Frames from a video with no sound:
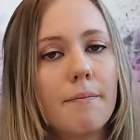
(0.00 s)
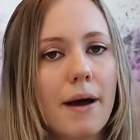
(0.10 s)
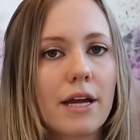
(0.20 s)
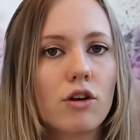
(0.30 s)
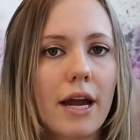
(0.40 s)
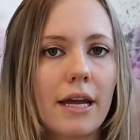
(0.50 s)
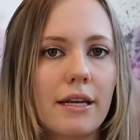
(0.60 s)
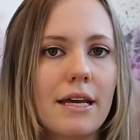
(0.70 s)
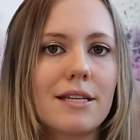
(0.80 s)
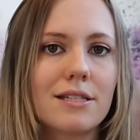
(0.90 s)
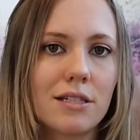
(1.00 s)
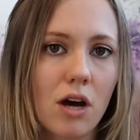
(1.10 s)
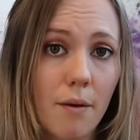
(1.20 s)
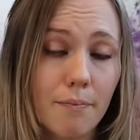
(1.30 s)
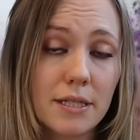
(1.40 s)
Migraine is
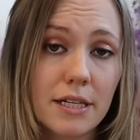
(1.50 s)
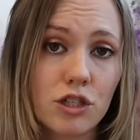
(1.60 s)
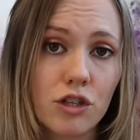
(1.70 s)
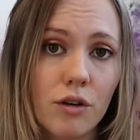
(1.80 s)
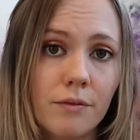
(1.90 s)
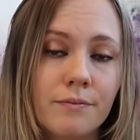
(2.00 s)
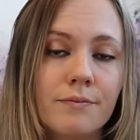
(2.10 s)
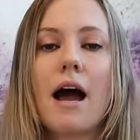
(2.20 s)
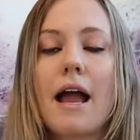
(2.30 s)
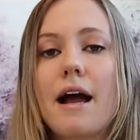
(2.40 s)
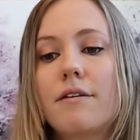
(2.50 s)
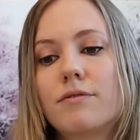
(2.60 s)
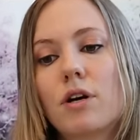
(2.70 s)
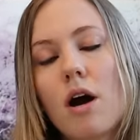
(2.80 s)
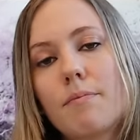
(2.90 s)
not positional. I
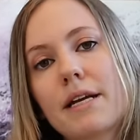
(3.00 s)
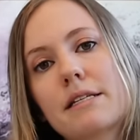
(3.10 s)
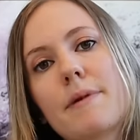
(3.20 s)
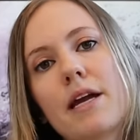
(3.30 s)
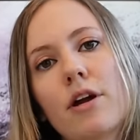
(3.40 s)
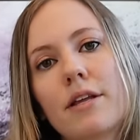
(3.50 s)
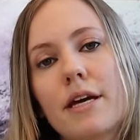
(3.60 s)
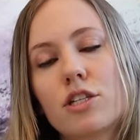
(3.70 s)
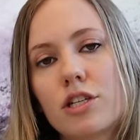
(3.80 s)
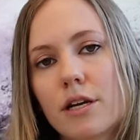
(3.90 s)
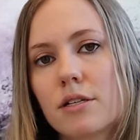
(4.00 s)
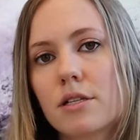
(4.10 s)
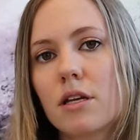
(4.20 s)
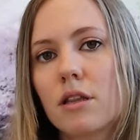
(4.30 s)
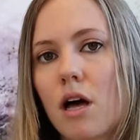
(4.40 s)
have complex migraine that shares
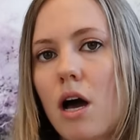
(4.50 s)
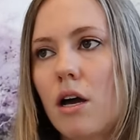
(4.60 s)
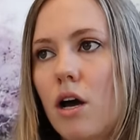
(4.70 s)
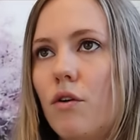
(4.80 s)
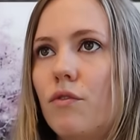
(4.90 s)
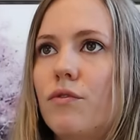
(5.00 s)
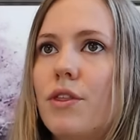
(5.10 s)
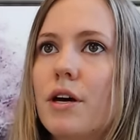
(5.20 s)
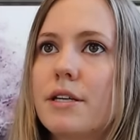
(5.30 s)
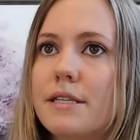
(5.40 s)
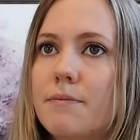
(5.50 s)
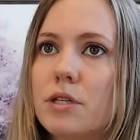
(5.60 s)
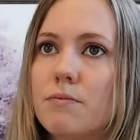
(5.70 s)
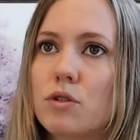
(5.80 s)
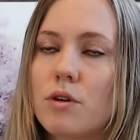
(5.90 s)
a lot of the
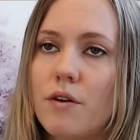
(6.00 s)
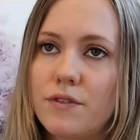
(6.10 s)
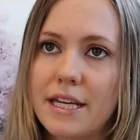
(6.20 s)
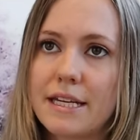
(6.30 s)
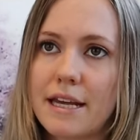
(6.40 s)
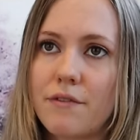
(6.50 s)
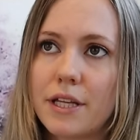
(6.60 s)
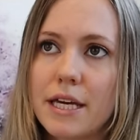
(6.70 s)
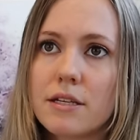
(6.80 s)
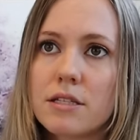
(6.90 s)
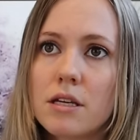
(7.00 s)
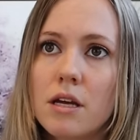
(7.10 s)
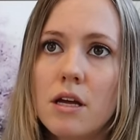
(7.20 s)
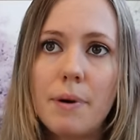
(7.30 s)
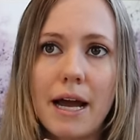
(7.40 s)
symptoms of CSF leaks,
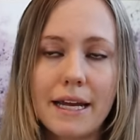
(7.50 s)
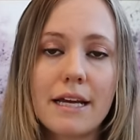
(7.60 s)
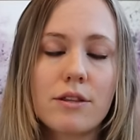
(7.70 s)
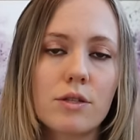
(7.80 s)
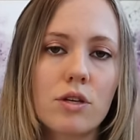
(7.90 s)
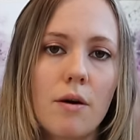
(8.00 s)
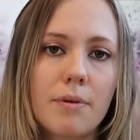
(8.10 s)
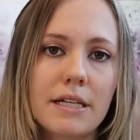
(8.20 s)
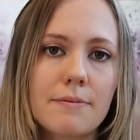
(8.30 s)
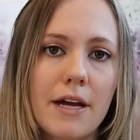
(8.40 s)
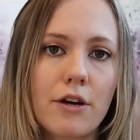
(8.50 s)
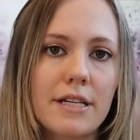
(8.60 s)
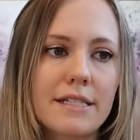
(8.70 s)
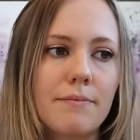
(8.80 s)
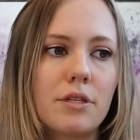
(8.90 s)
but I get those complex
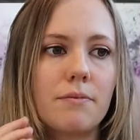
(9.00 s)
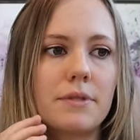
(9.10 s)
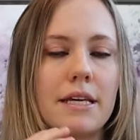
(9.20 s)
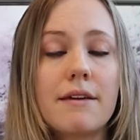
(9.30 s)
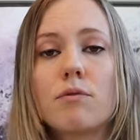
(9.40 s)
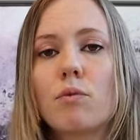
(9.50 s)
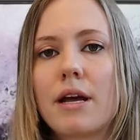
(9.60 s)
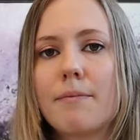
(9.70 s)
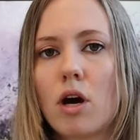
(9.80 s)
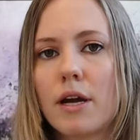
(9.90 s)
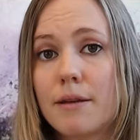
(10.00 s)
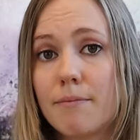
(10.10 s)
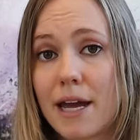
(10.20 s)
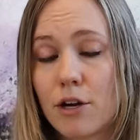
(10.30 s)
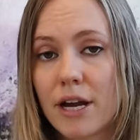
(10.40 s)
migraine symptoms even when I'm not in
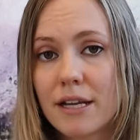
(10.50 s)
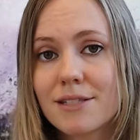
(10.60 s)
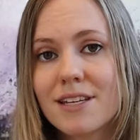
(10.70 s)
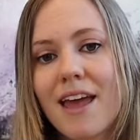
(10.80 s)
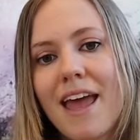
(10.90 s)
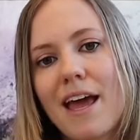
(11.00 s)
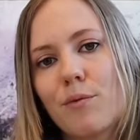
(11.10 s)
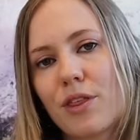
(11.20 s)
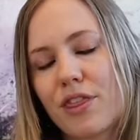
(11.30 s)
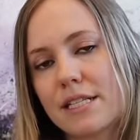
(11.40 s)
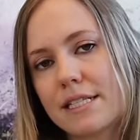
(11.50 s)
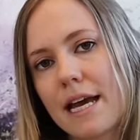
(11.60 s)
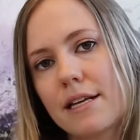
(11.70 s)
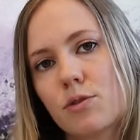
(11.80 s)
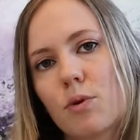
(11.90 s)
migraines and with this
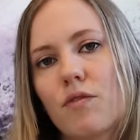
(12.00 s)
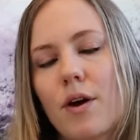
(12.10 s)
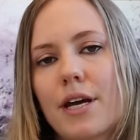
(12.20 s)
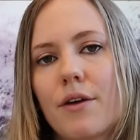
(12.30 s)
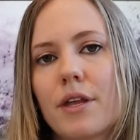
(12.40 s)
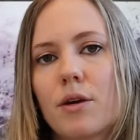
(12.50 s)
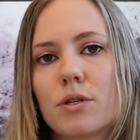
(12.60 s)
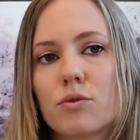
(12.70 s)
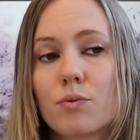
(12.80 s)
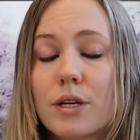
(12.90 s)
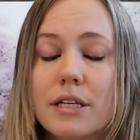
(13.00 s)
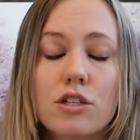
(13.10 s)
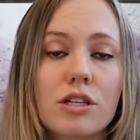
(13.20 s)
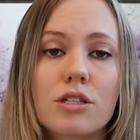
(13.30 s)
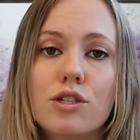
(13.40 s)
test, we found out that it was really
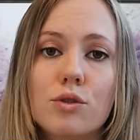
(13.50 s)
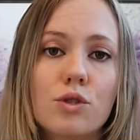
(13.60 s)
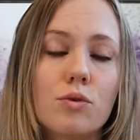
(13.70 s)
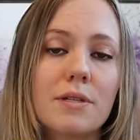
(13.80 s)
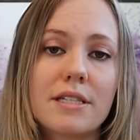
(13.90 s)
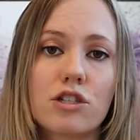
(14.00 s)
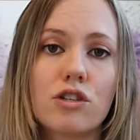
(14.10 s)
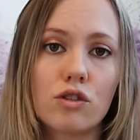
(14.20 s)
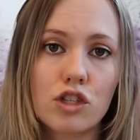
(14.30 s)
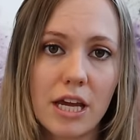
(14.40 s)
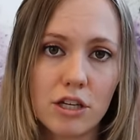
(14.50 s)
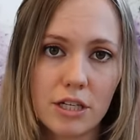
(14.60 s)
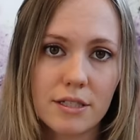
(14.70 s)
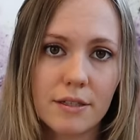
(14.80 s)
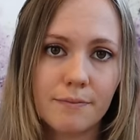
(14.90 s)
just due to positional
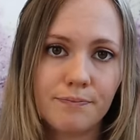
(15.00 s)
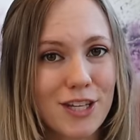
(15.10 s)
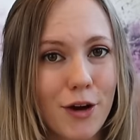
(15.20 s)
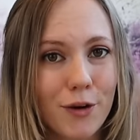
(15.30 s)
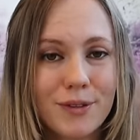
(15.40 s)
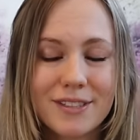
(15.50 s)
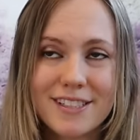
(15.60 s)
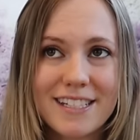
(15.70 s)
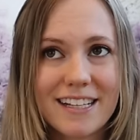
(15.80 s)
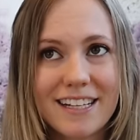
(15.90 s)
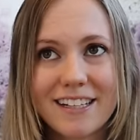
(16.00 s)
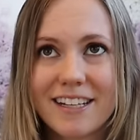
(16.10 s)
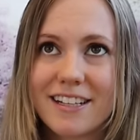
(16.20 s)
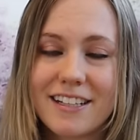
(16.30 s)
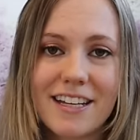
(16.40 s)
changes. So, ding, ding,
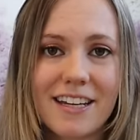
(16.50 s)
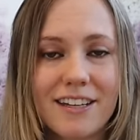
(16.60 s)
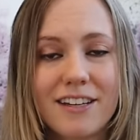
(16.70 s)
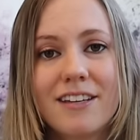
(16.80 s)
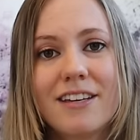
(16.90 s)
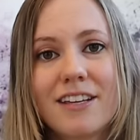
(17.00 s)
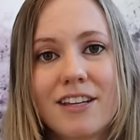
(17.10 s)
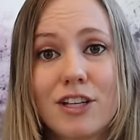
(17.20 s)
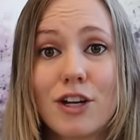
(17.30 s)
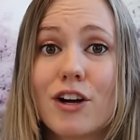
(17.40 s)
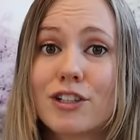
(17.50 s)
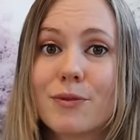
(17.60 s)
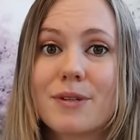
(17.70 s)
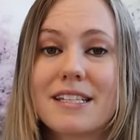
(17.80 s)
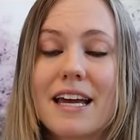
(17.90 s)
ding, ding, ding. The
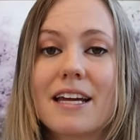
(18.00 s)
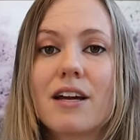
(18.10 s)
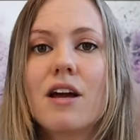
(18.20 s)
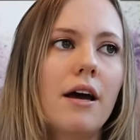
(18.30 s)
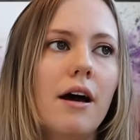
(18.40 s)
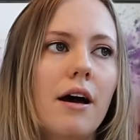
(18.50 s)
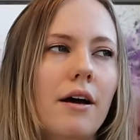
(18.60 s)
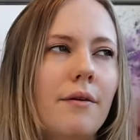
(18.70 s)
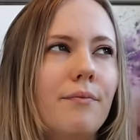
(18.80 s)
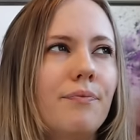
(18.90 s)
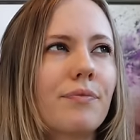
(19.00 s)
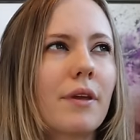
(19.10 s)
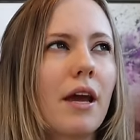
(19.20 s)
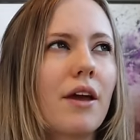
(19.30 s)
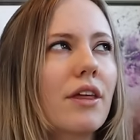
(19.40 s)
doctor was like, um,
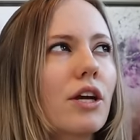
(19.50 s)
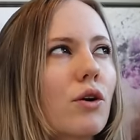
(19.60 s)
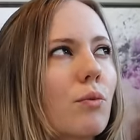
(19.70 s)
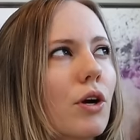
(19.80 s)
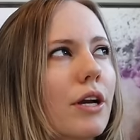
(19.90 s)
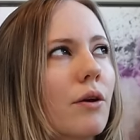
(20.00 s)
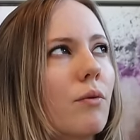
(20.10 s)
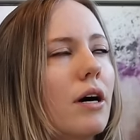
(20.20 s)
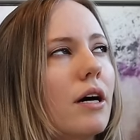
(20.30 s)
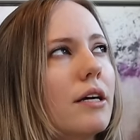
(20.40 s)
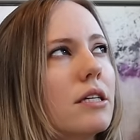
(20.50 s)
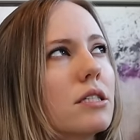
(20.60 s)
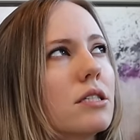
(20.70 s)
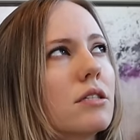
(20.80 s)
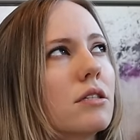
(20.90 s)
I think her wording
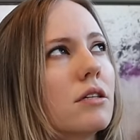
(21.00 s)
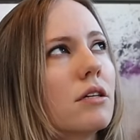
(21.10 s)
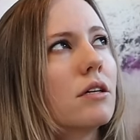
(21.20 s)
was,